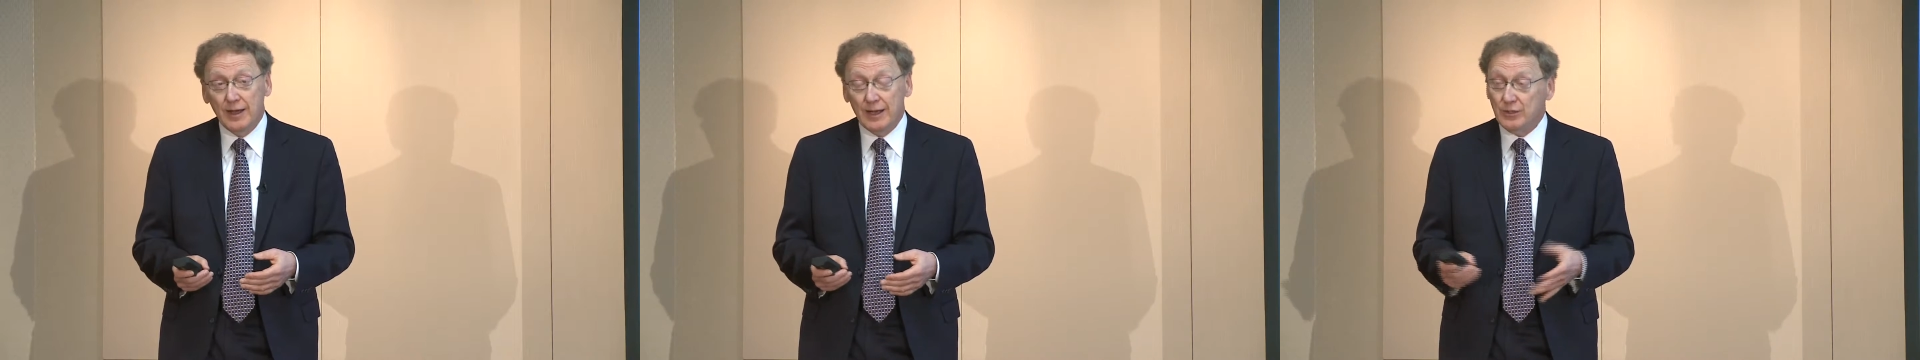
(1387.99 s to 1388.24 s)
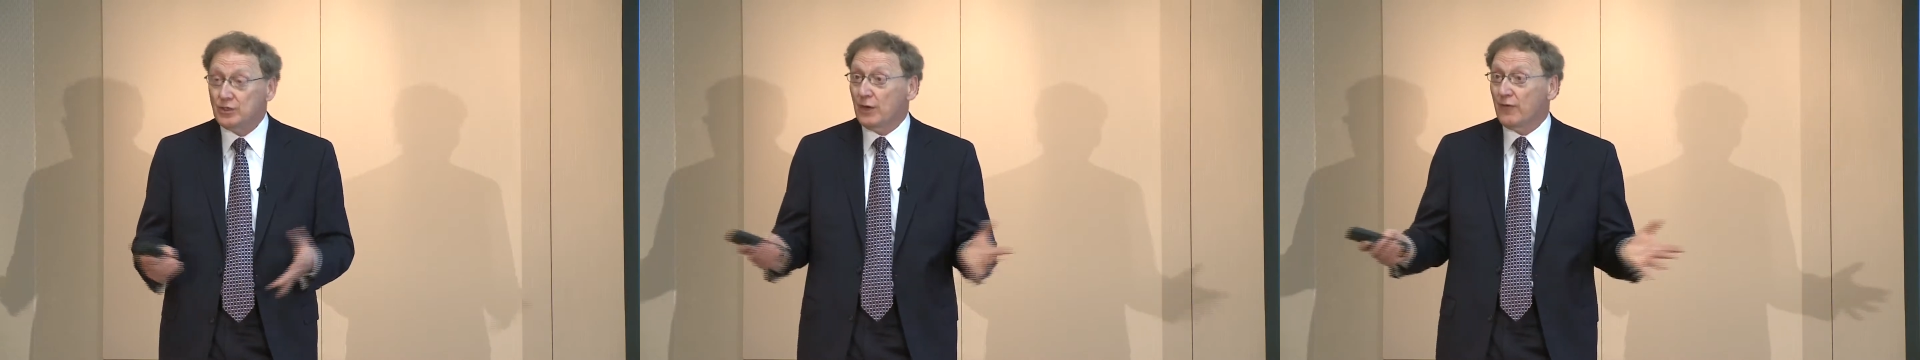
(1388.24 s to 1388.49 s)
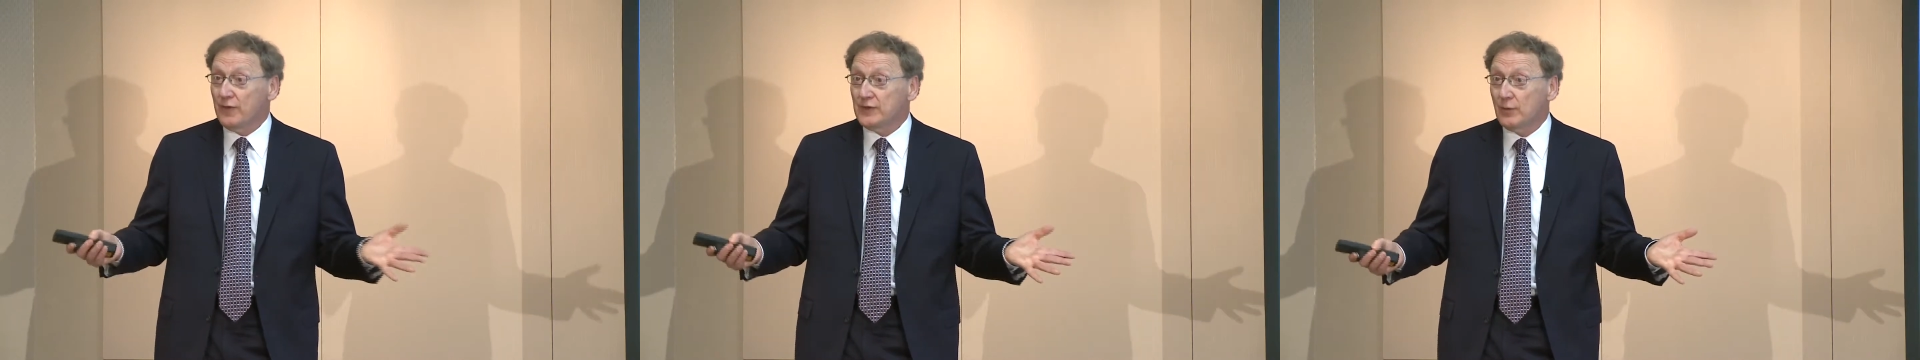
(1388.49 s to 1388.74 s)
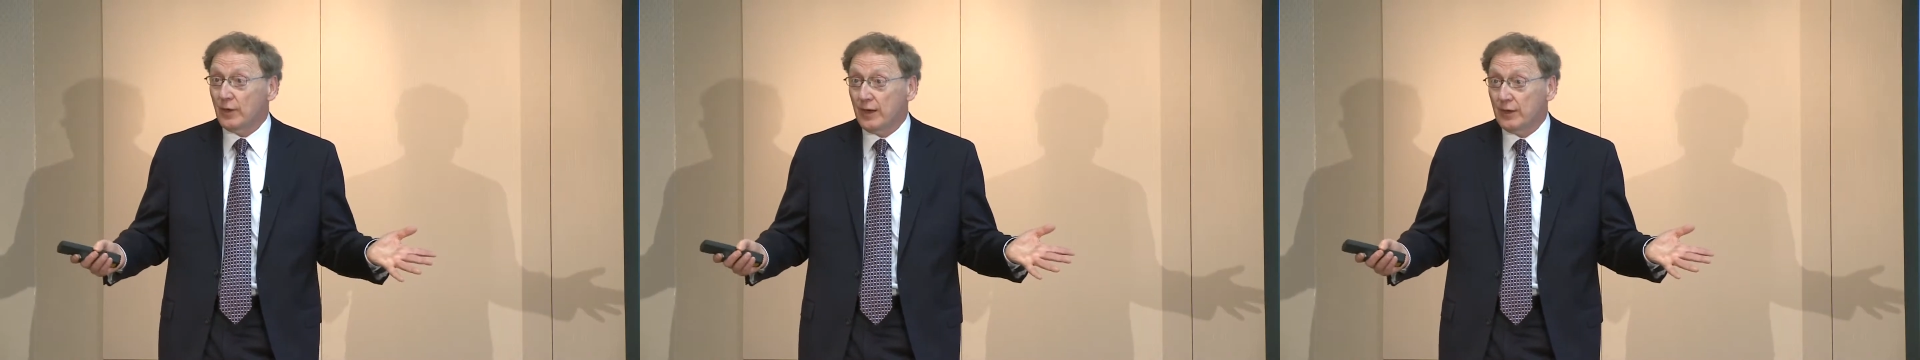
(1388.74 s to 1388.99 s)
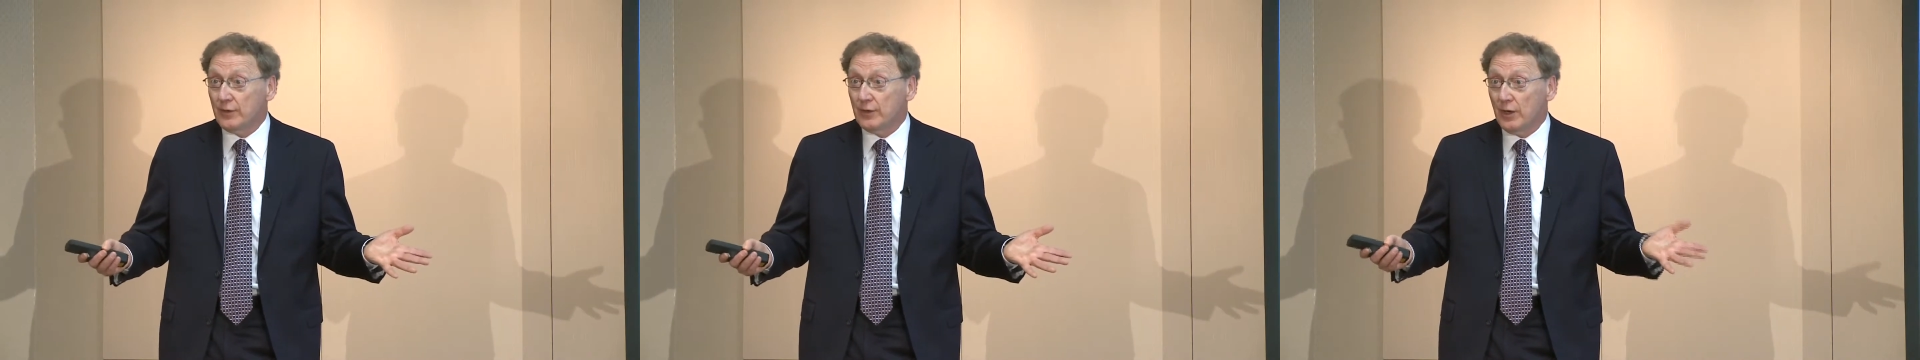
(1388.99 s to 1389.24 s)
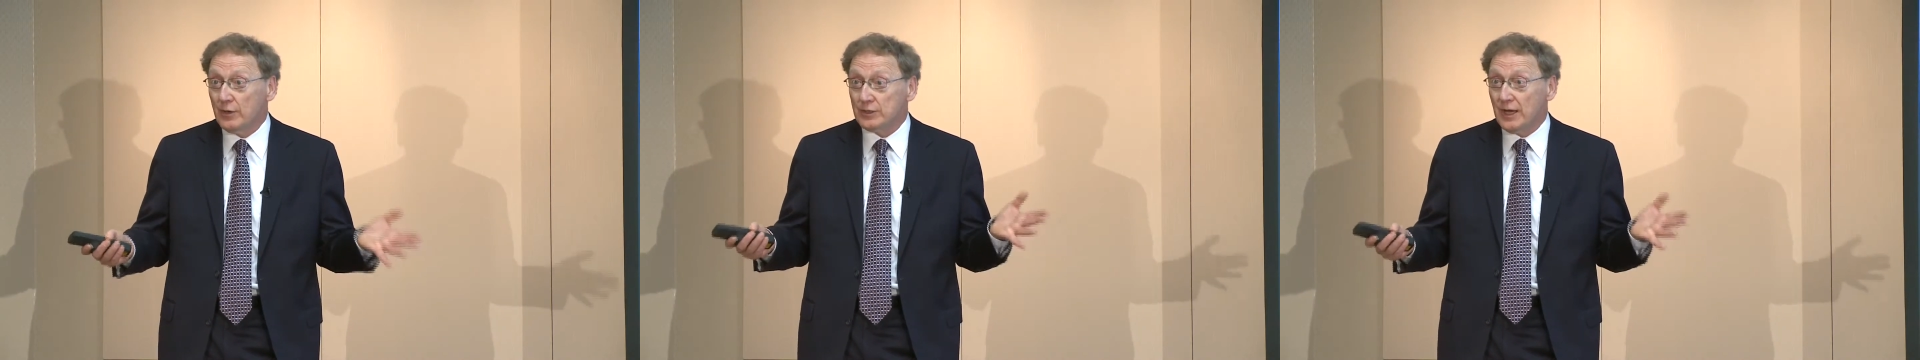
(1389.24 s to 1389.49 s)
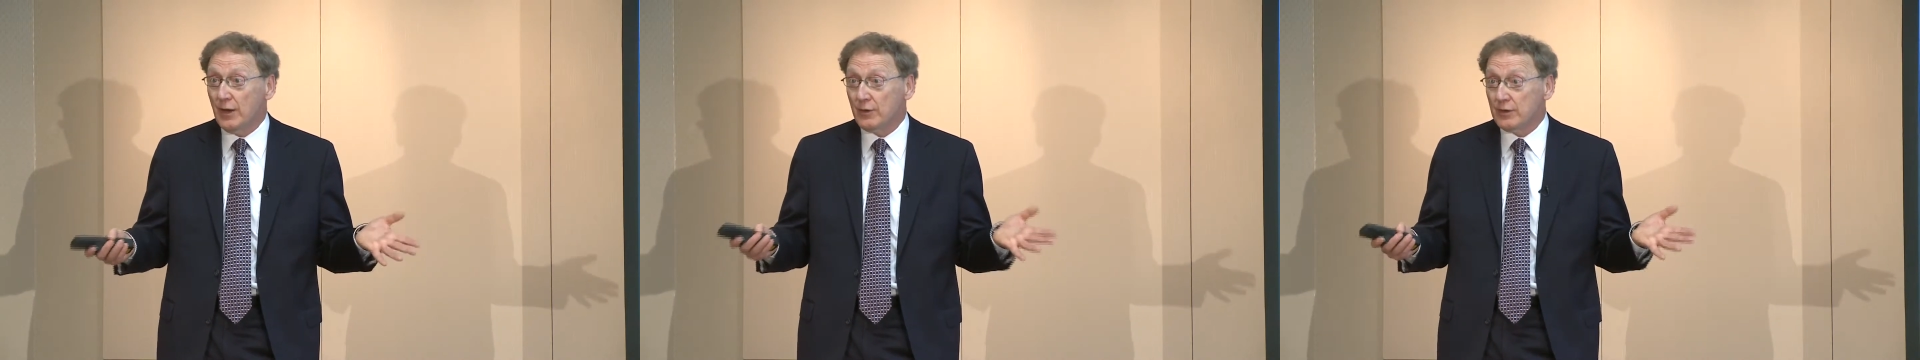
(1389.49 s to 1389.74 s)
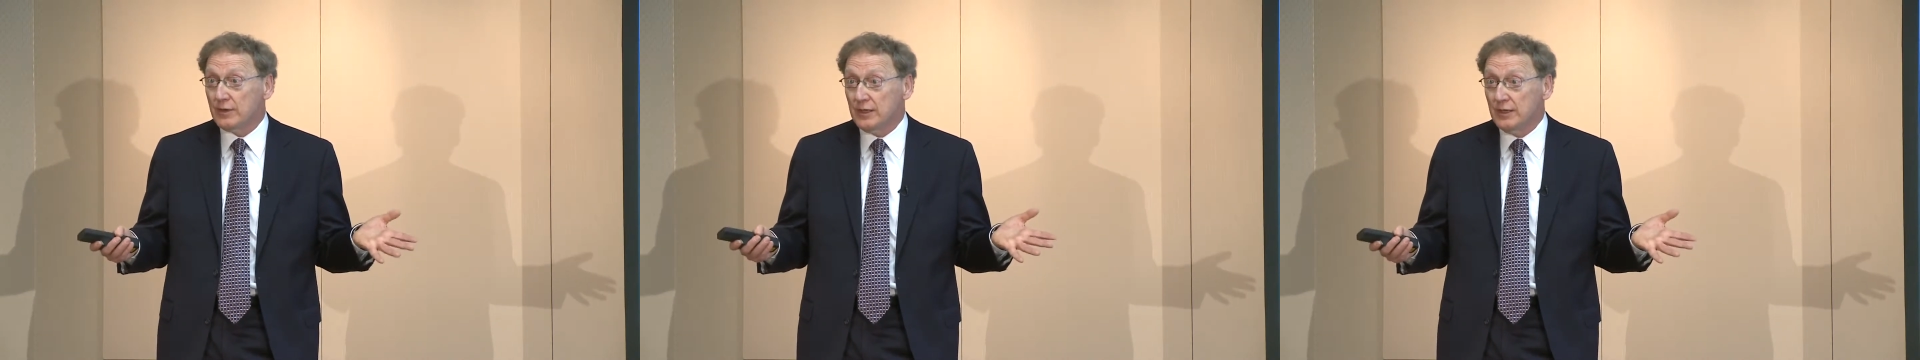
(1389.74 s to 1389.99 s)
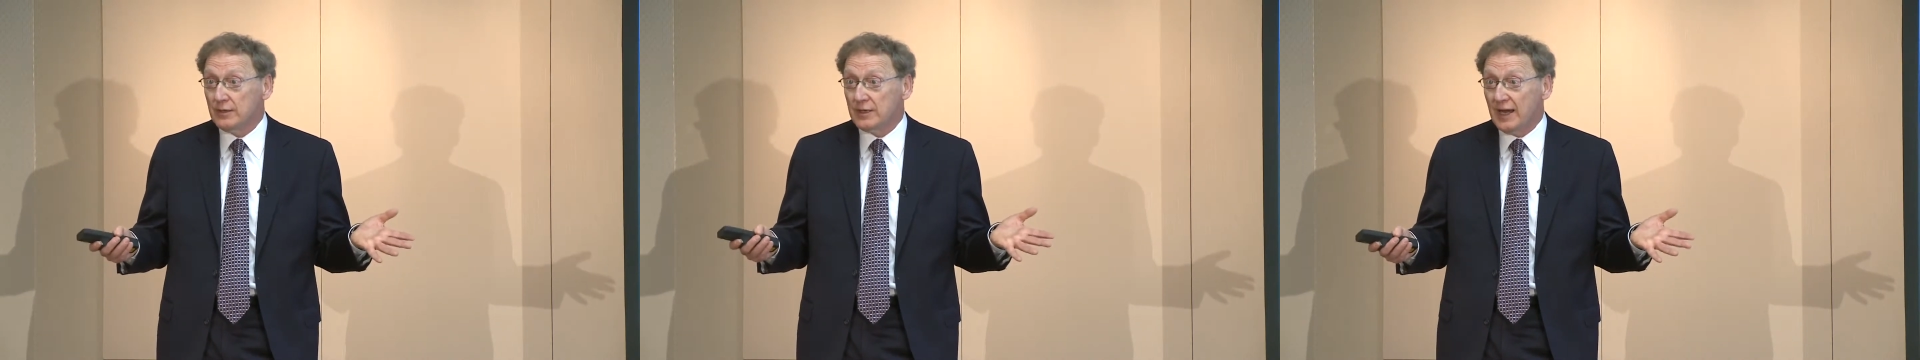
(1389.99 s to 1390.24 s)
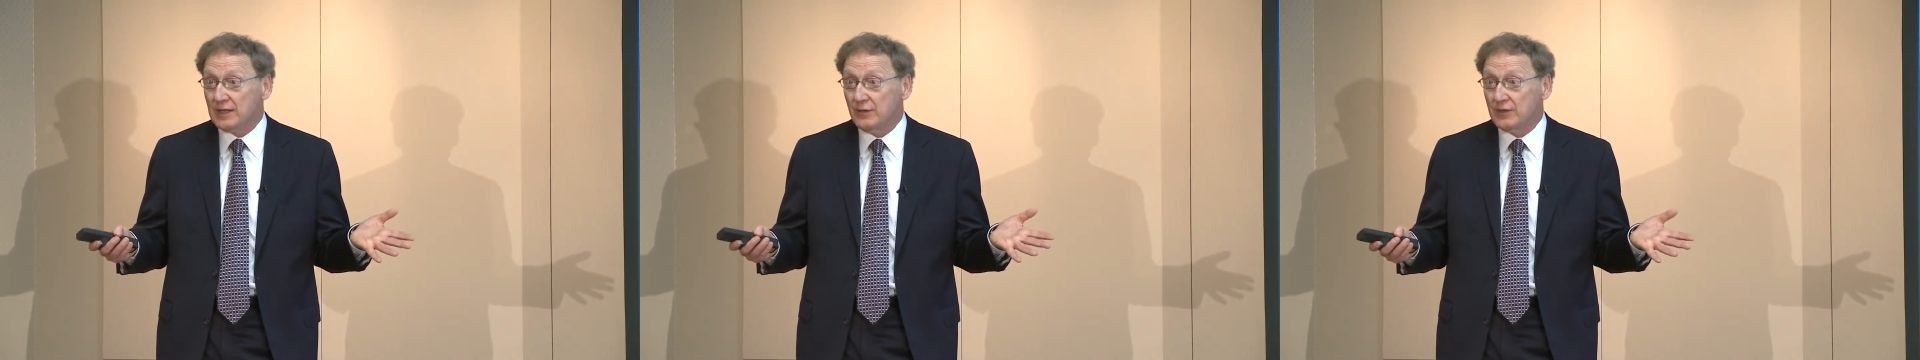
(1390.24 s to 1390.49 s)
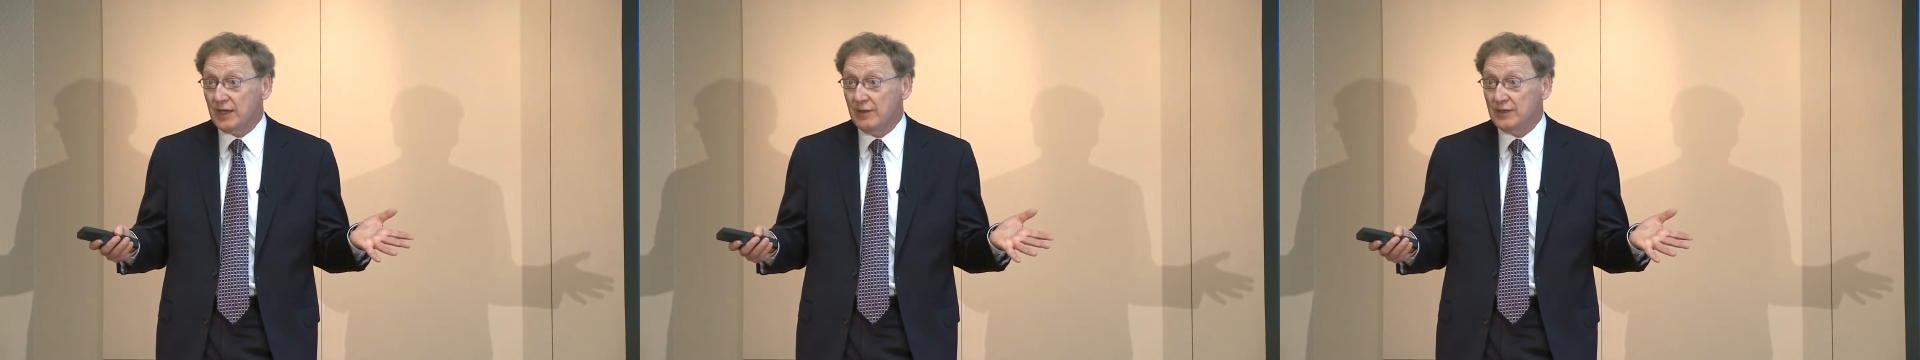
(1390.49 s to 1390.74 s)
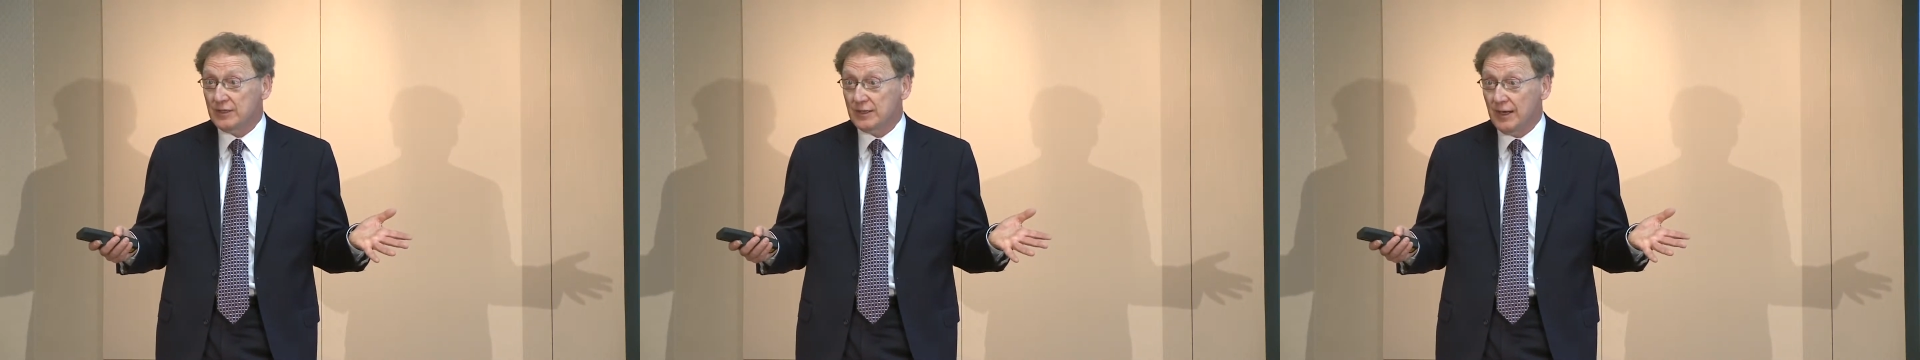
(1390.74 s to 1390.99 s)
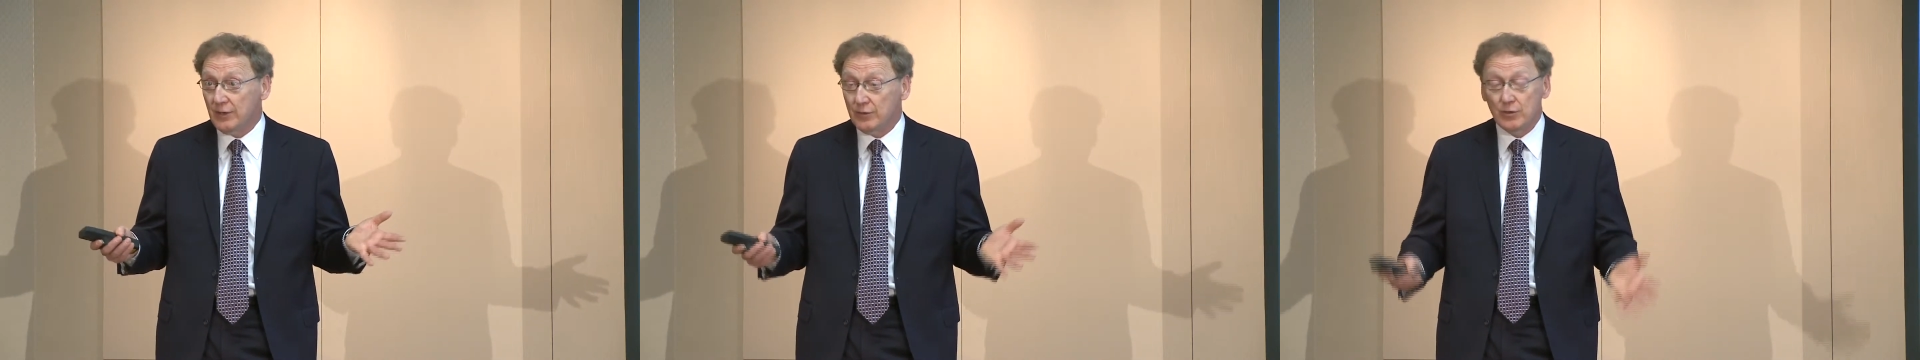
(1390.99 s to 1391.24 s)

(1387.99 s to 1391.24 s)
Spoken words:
and you took $5,100 out of the tax-free savings account.